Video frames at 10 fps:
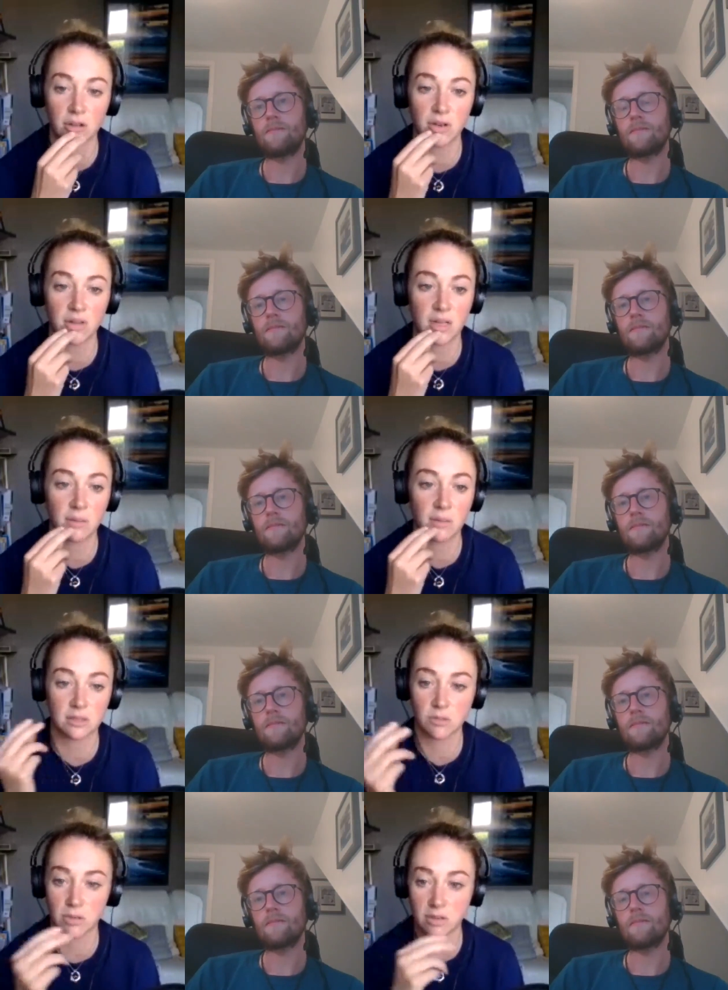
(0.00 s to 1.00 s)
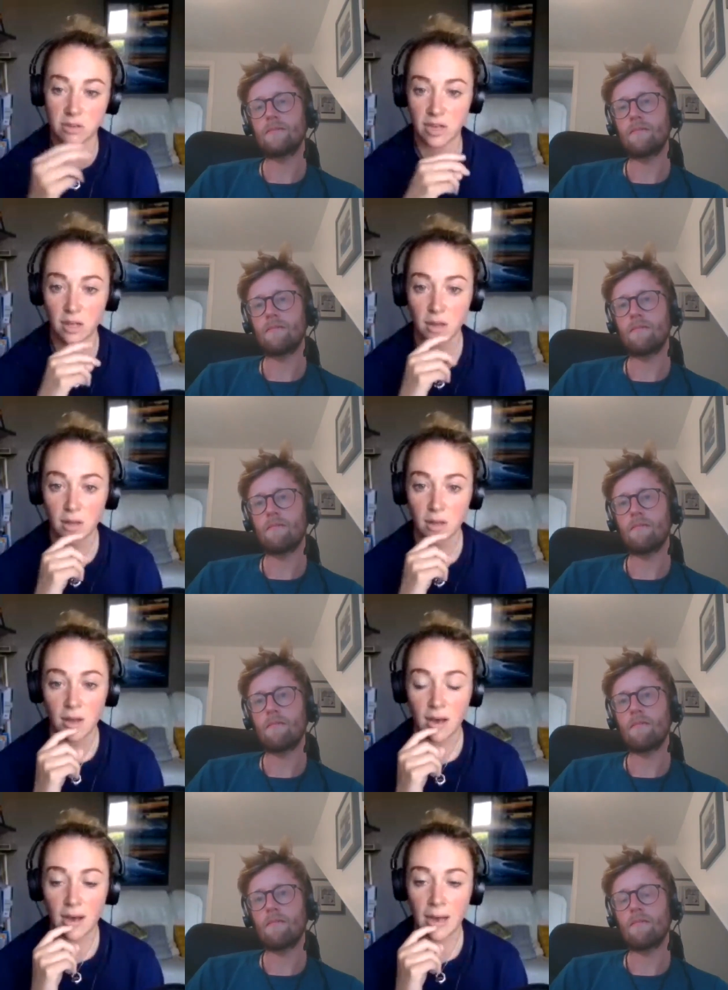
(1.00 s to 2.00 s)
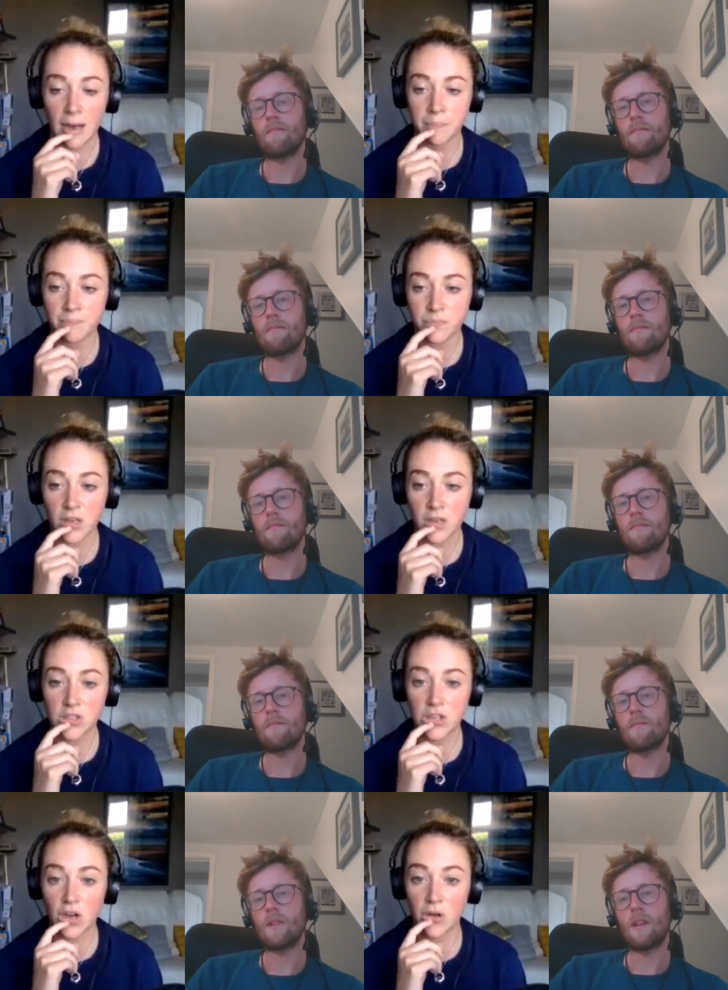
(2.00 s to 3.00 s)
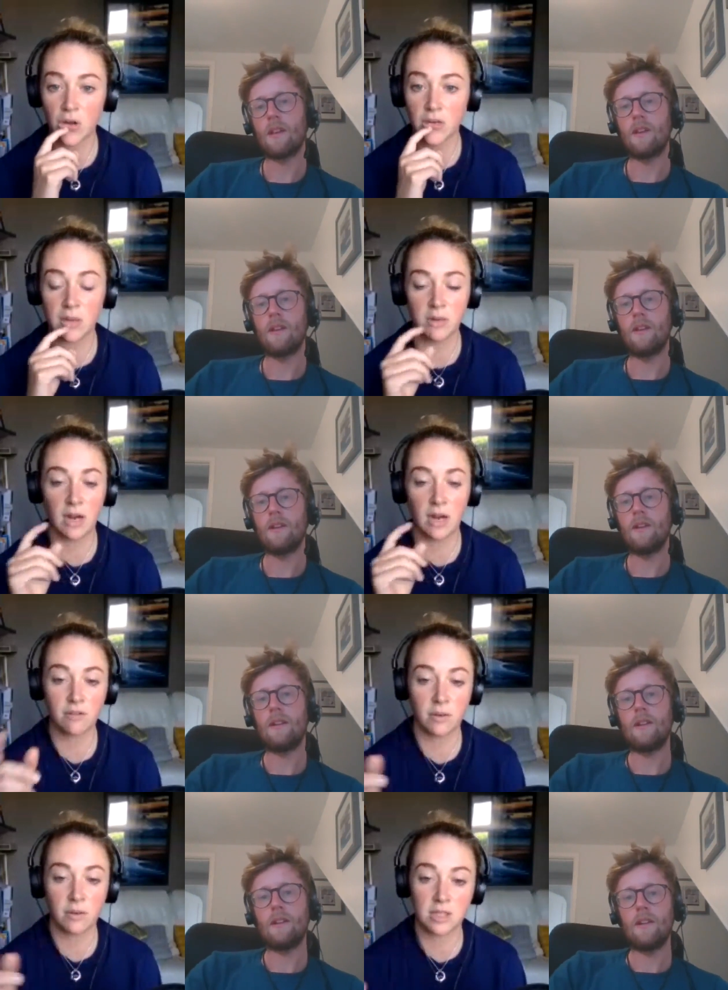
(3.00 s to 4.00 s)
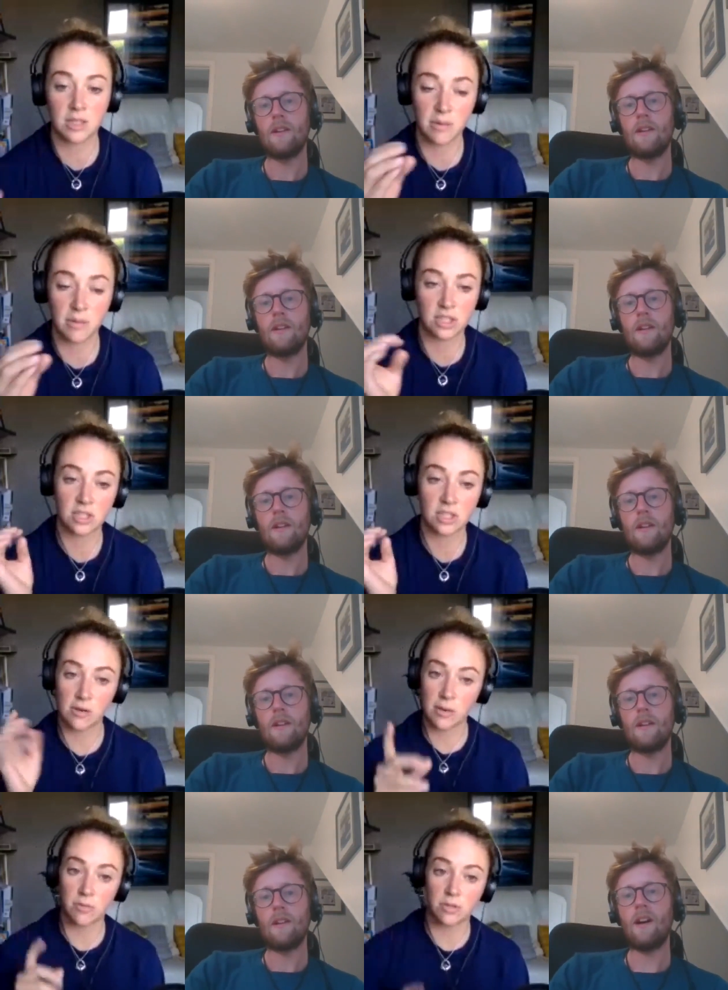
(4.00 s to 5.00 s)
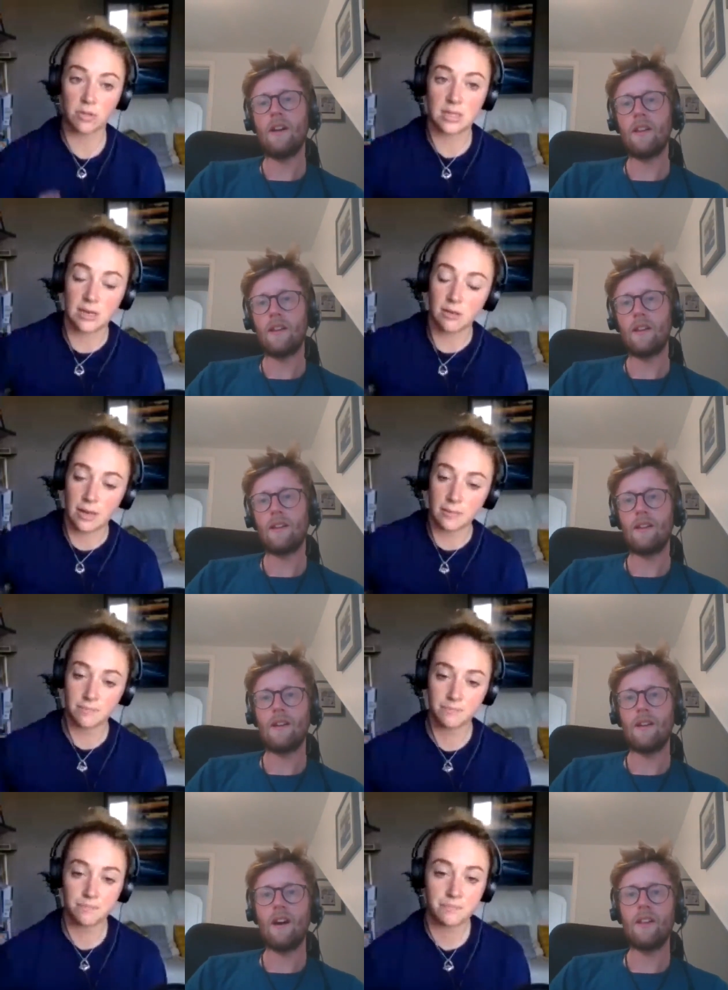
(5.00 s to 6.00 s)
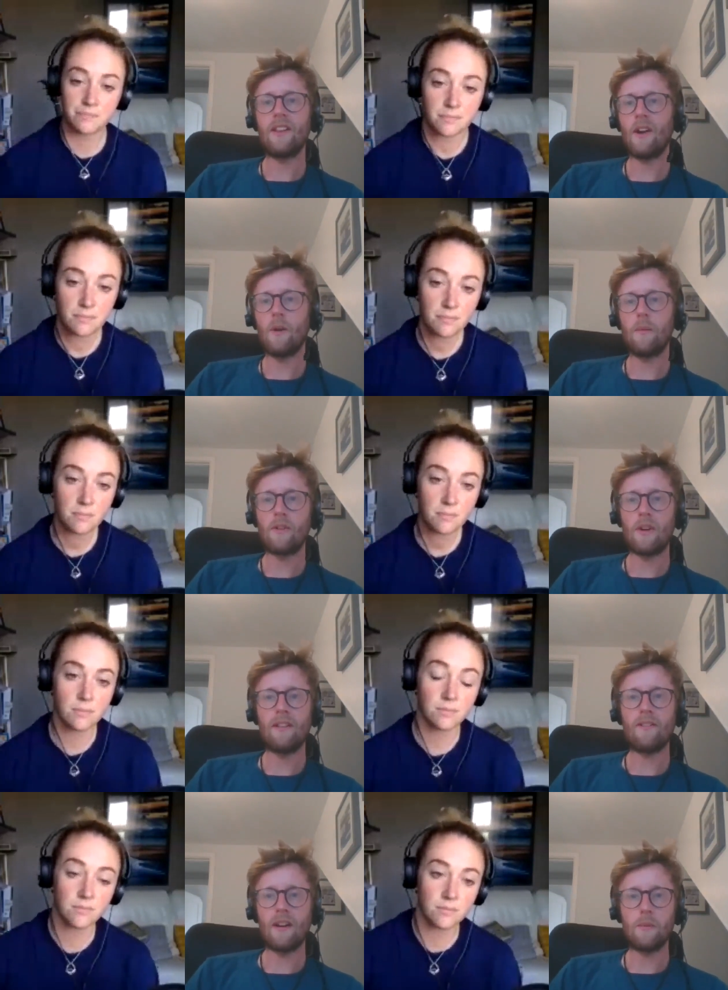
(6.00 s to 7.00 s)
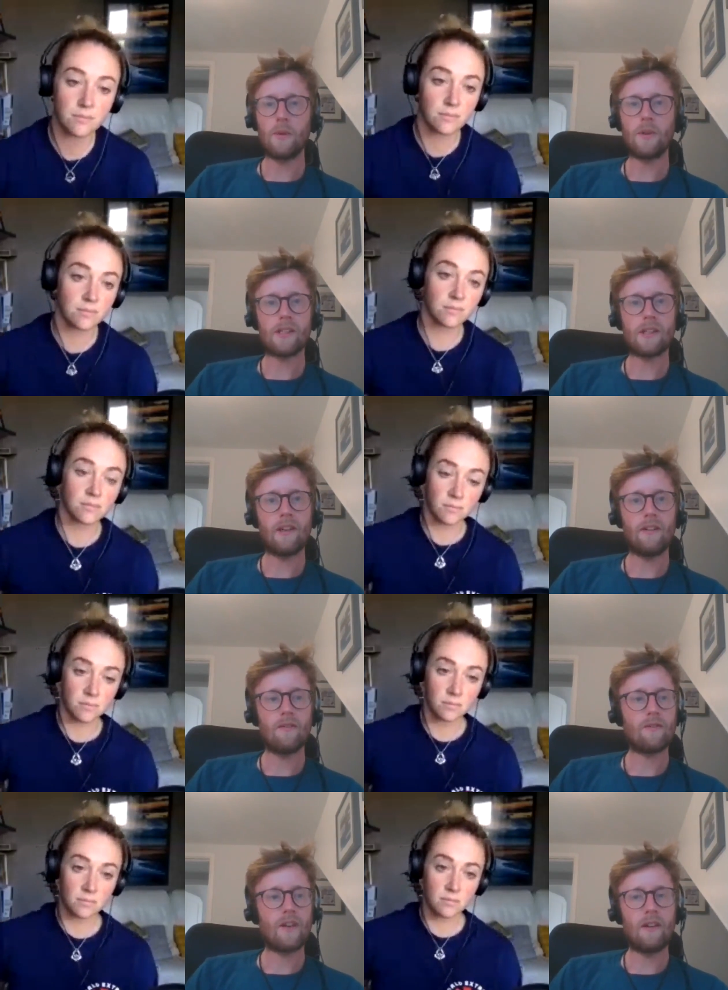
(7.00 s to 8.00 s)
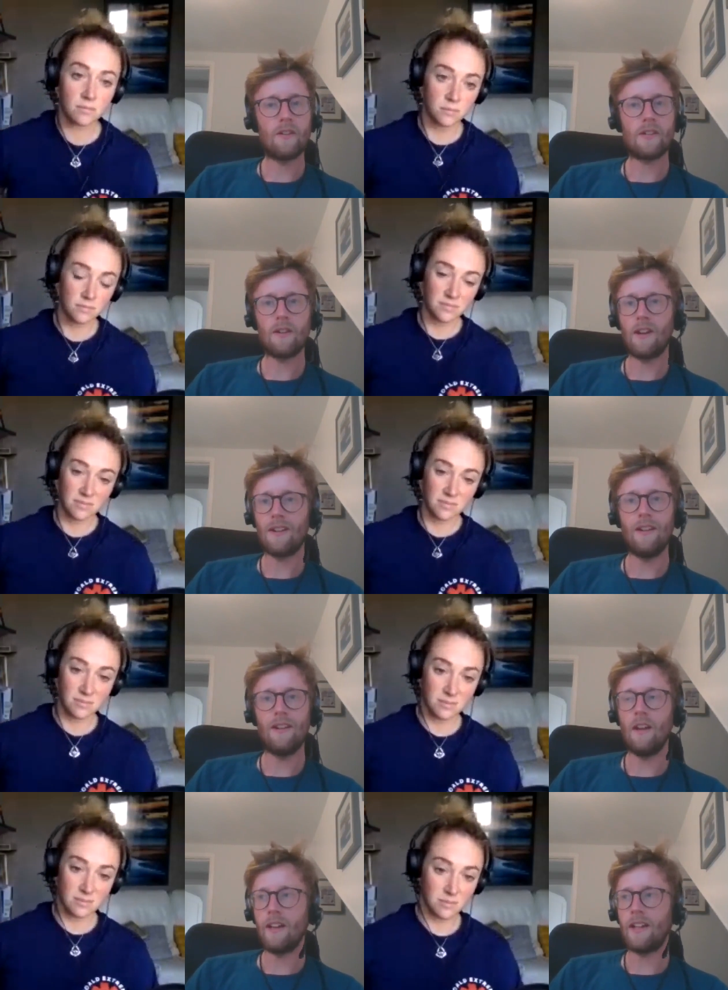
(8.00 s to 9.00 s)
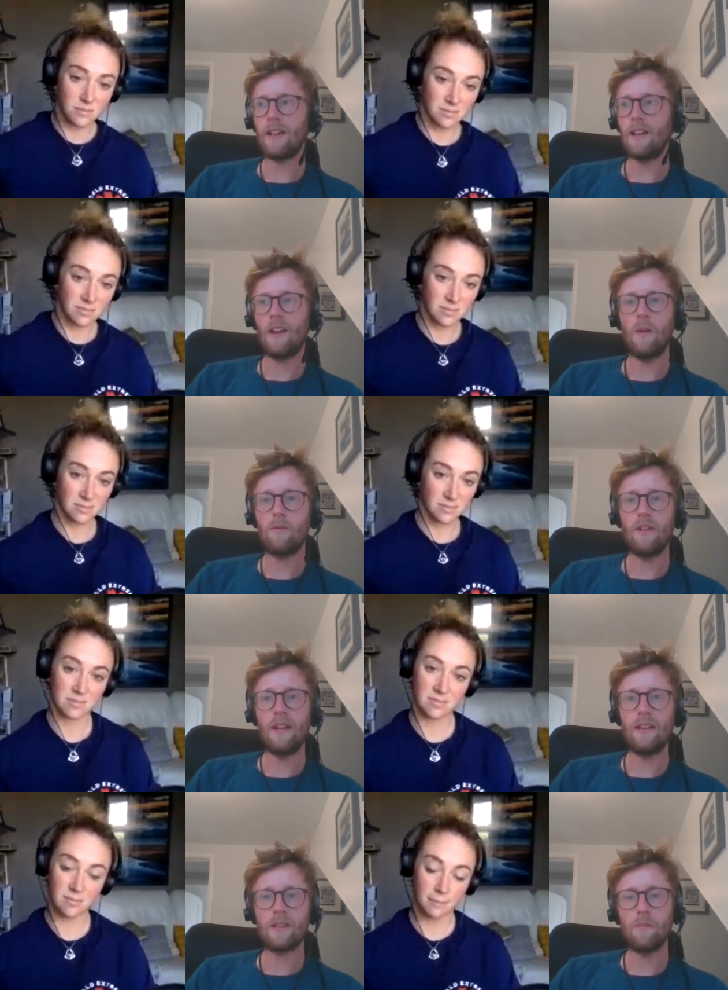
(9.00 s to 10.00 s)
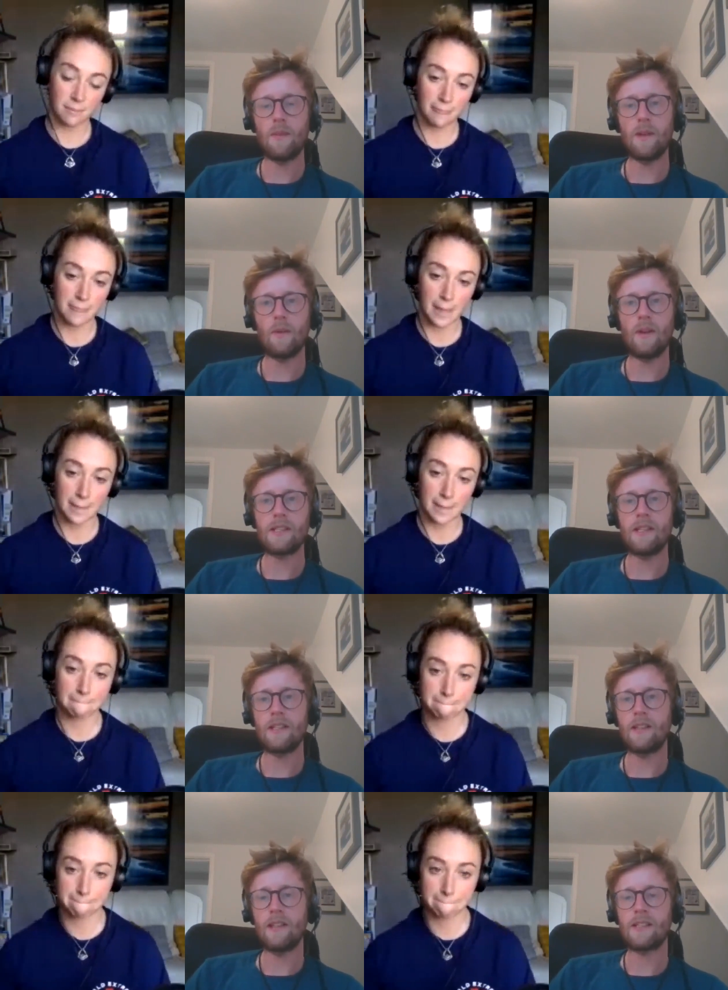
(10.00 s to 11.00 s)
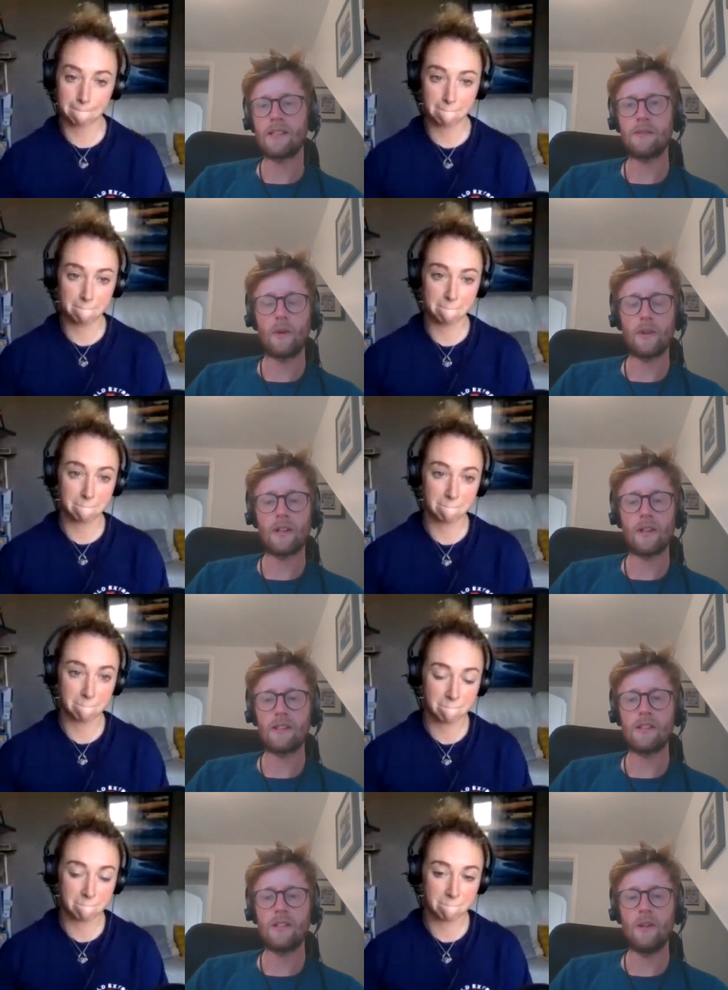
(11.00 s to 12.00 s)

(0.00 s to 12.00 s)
Speaker 1: through within the medical briefing. Um, so keep an eye out for when that's published. A little bit more detail I, there.
Speaker 2: I think that will be really valuable because I found, like, hopefully, there's some people listening to this podcast